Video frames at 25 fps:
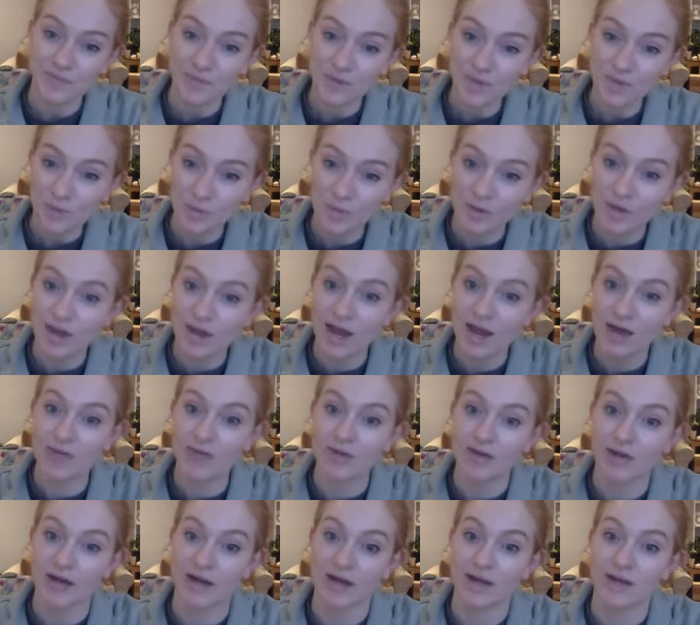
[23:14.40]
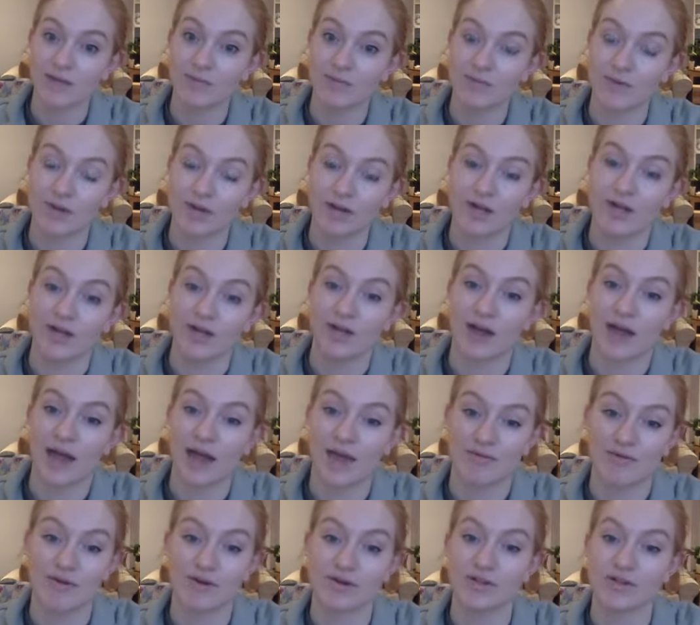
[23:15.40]
We're now getting pretty good
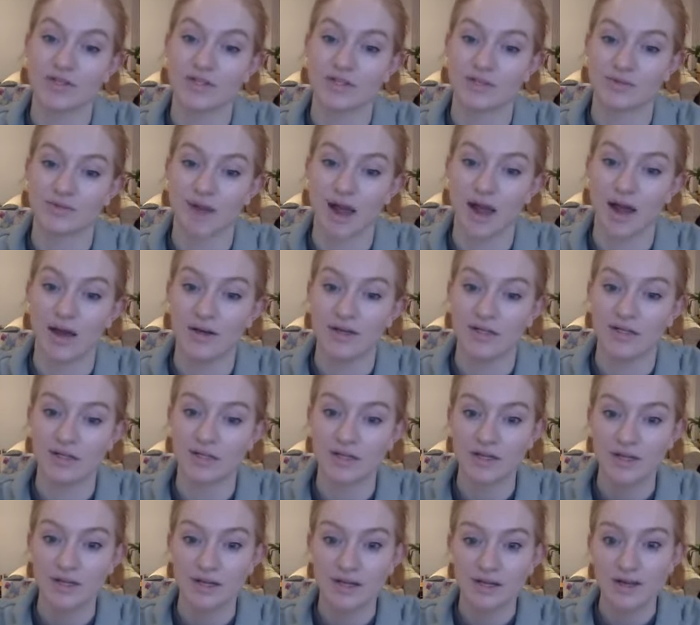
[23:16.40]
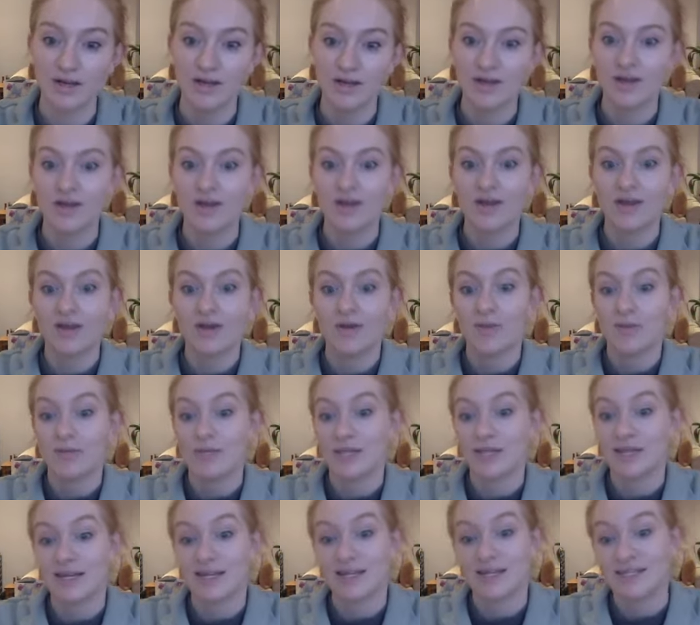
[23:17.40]
evidence around
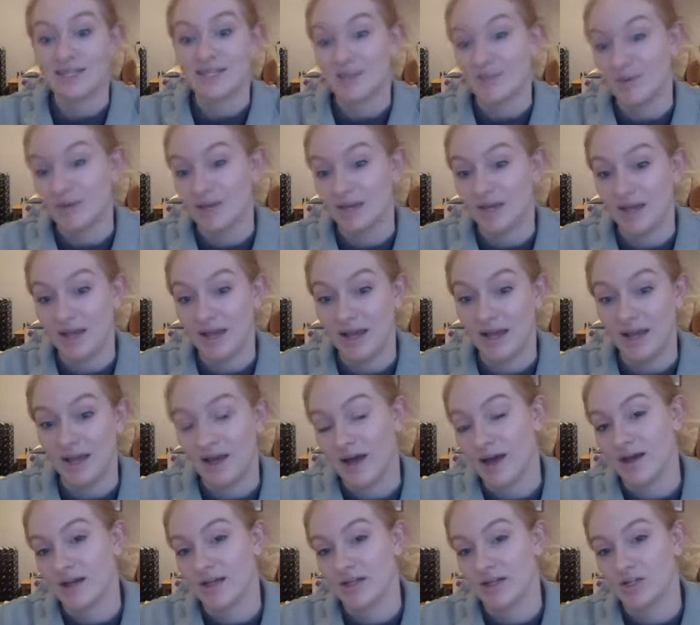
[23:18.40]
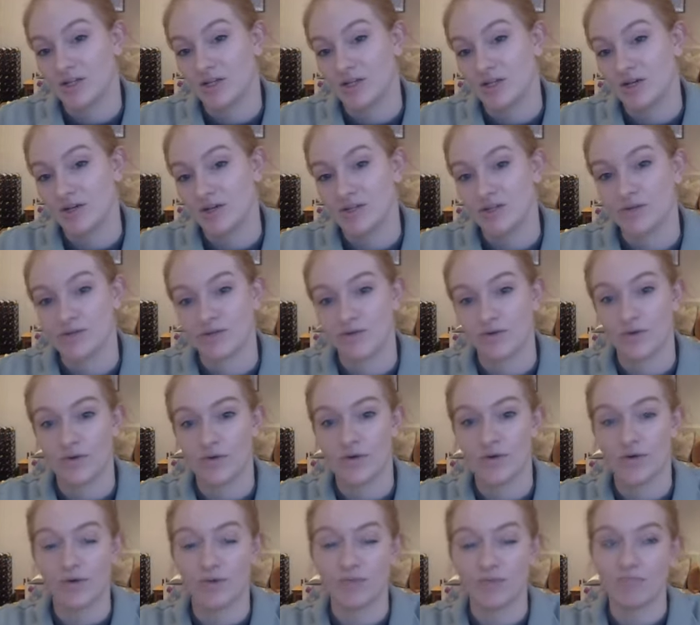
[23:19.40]
particularly CBD and its use
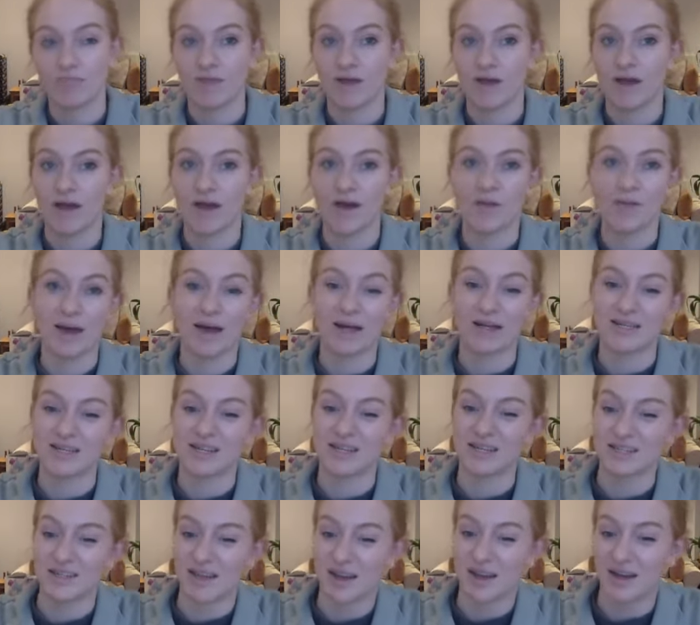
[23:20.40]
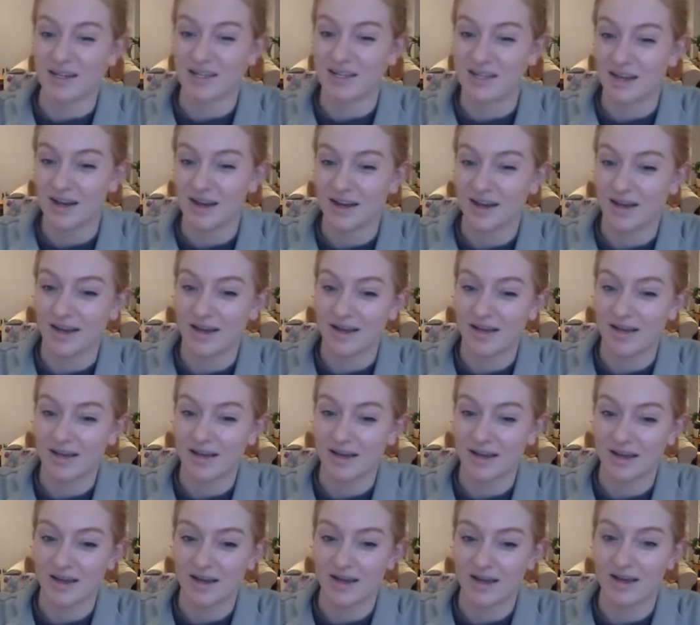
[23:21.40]
for anti-anxiety like
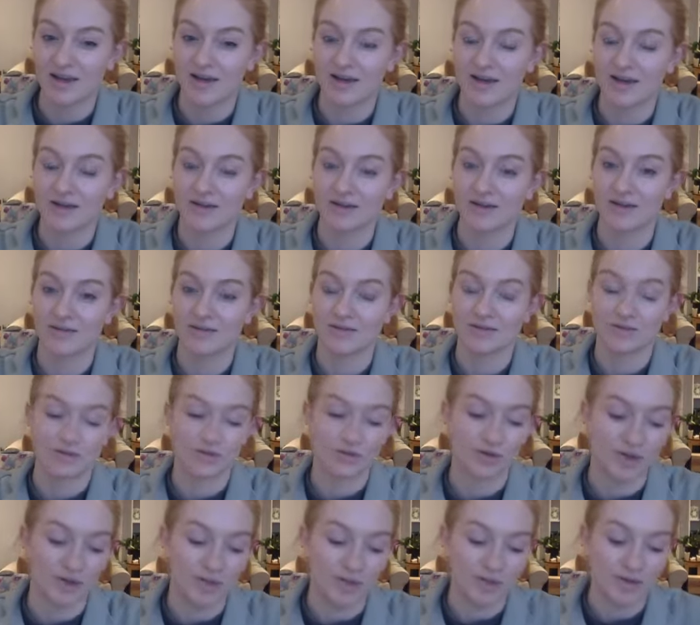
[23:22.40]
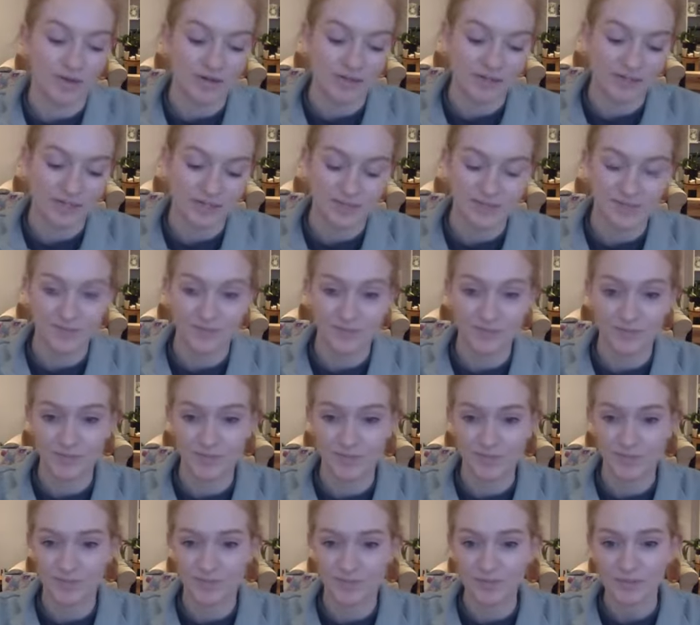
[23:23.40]
treatments.
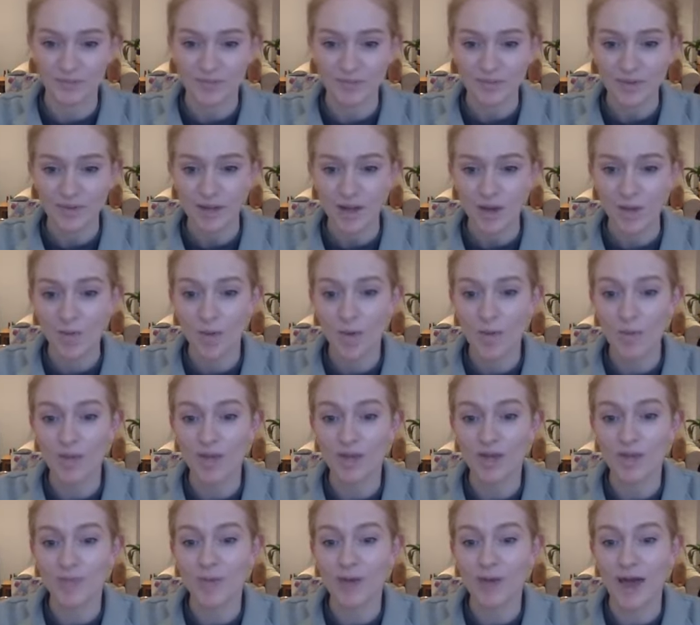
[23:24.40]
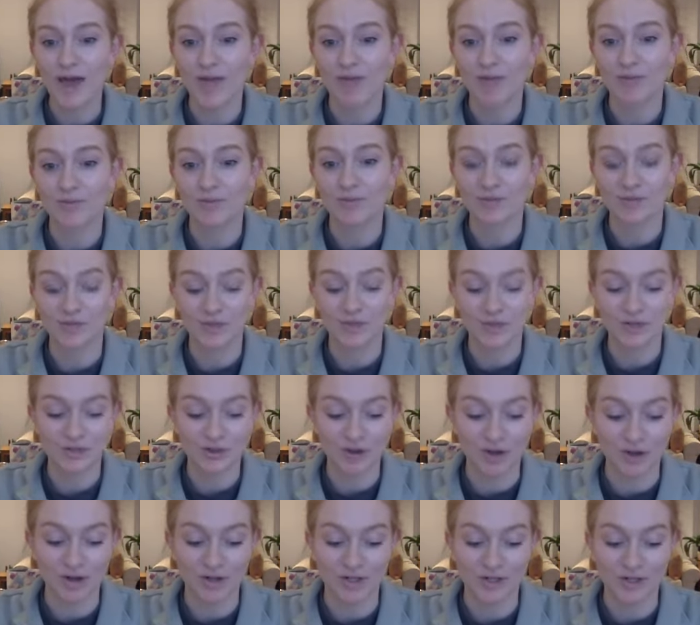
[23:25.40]
And when we compare them to the
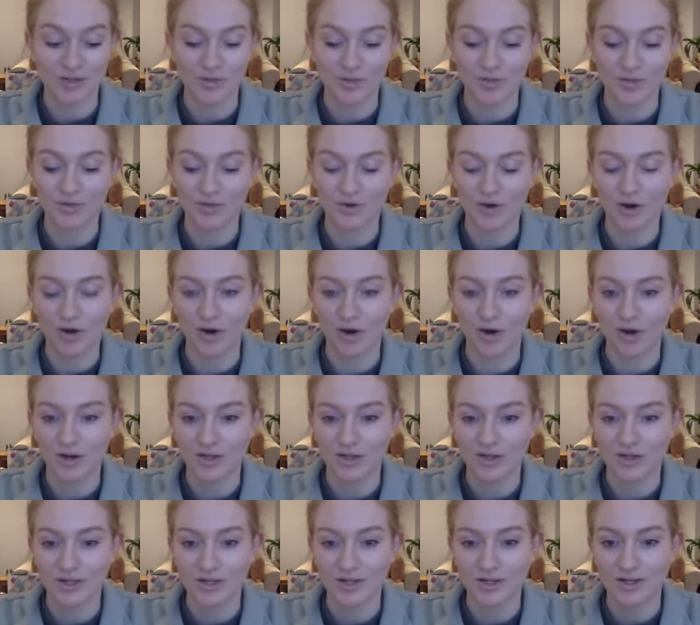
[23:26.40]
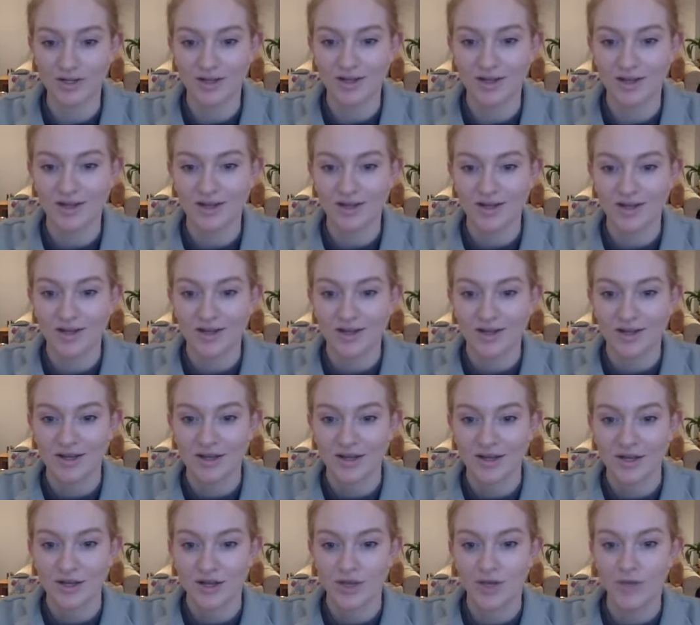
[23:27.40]
drugs that we've got,
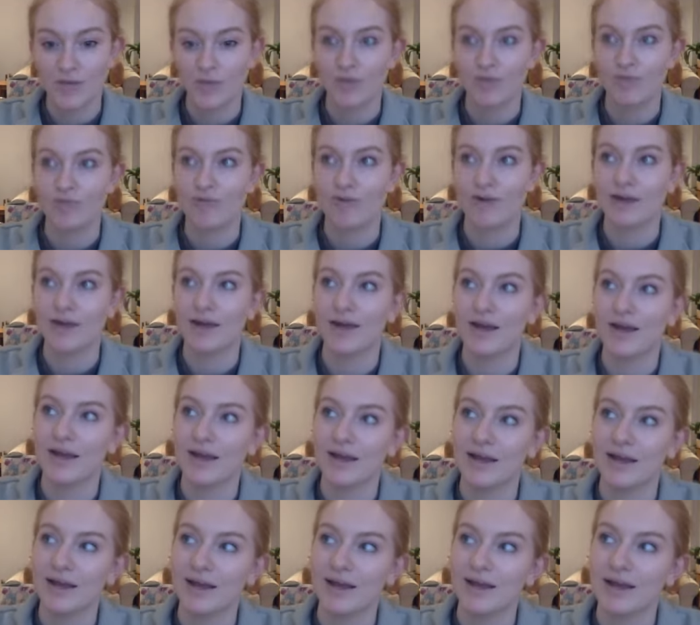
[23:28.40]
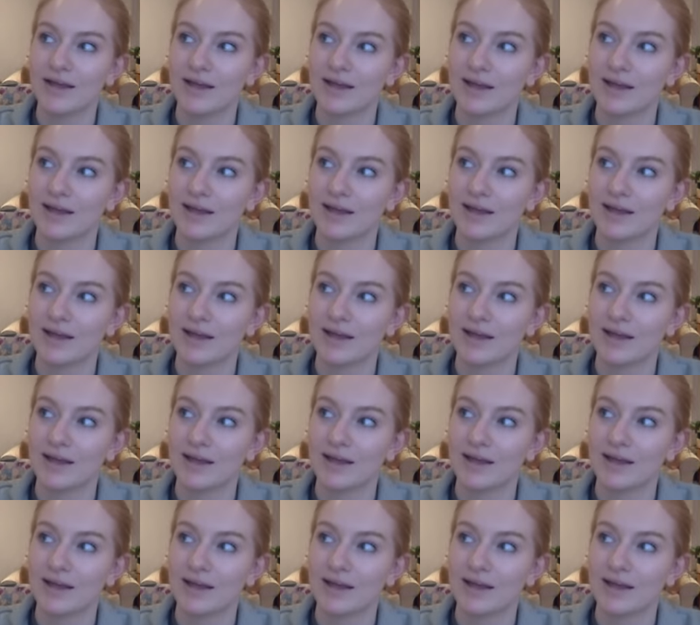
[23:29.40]
can we really